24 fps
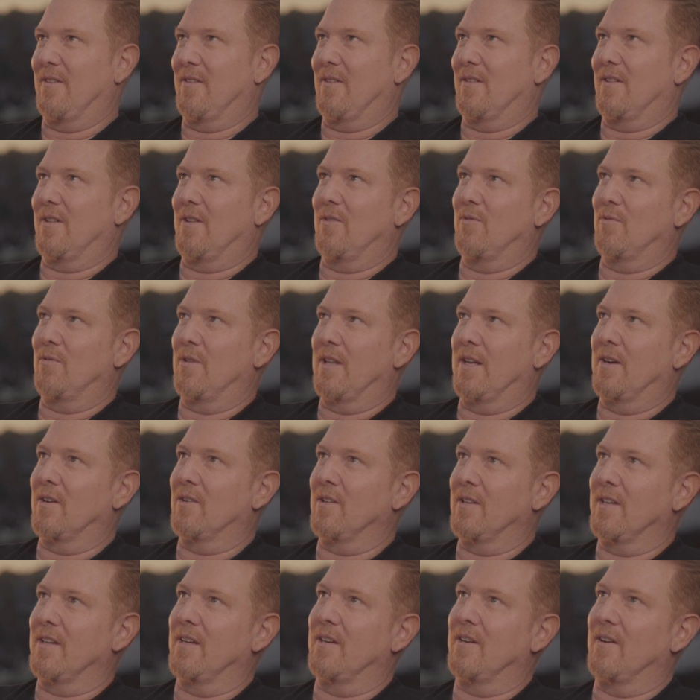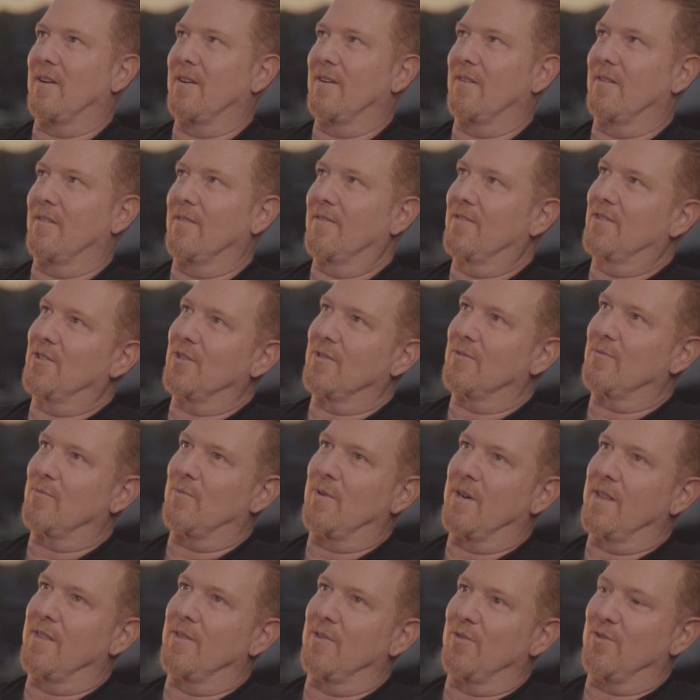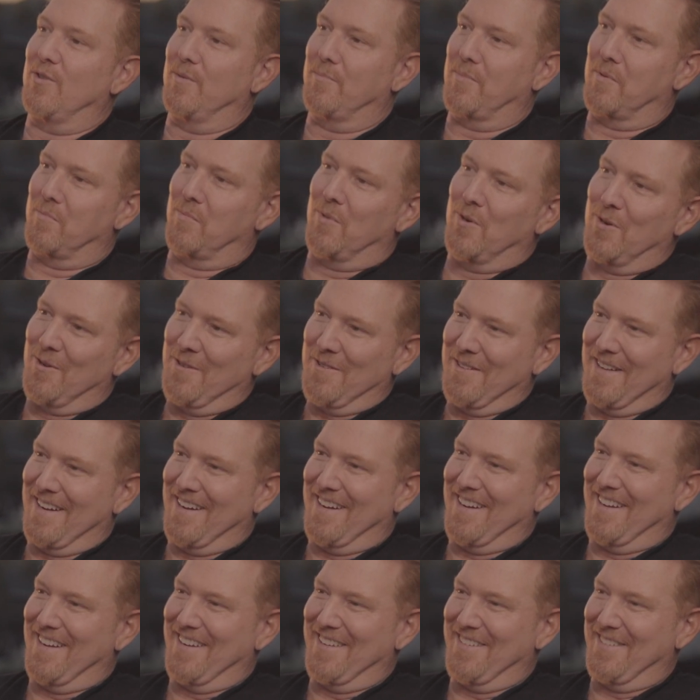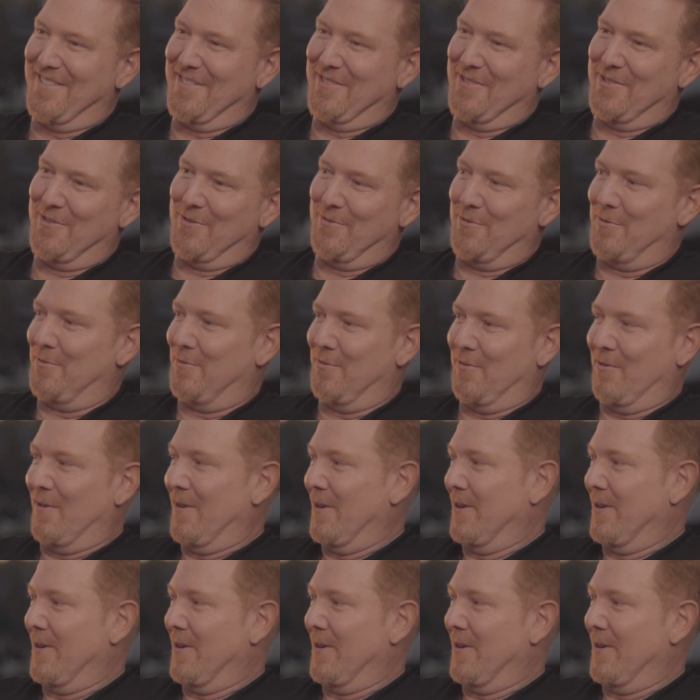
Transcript: you literally just won the Super Bowl and you